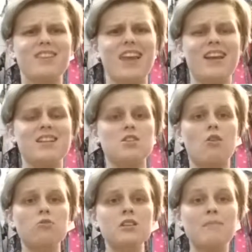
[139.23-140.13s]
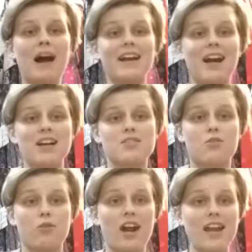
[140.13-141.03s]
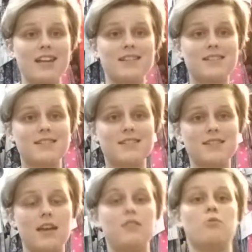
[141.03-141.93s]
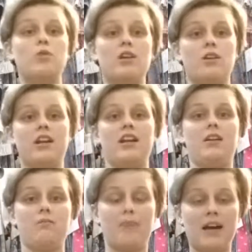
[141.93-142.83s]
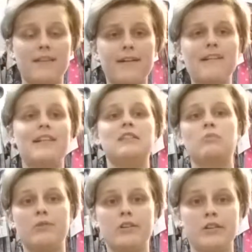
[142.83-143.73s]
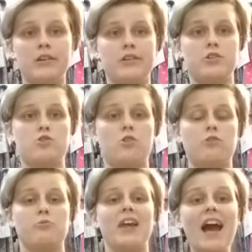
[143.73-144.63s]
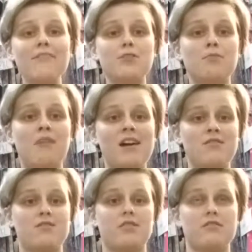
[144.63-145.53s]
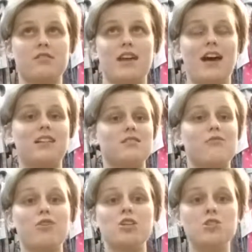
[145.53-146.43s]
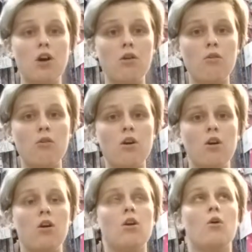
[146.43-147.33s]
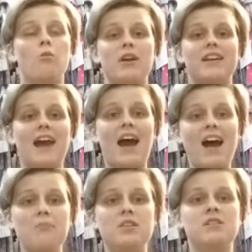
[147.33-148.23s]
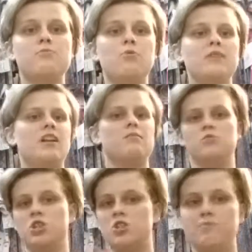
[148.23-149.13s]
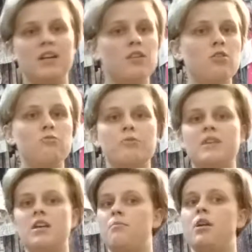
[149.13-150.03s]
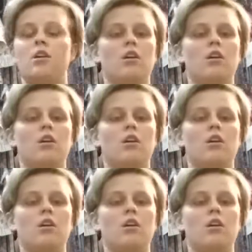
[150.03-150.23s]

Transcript: and it's only by God's grace that we are getting better and that we are getting stronger. We have to remind ourselves of that, because if we don't, what can happen is we'll become judgmental, we'll become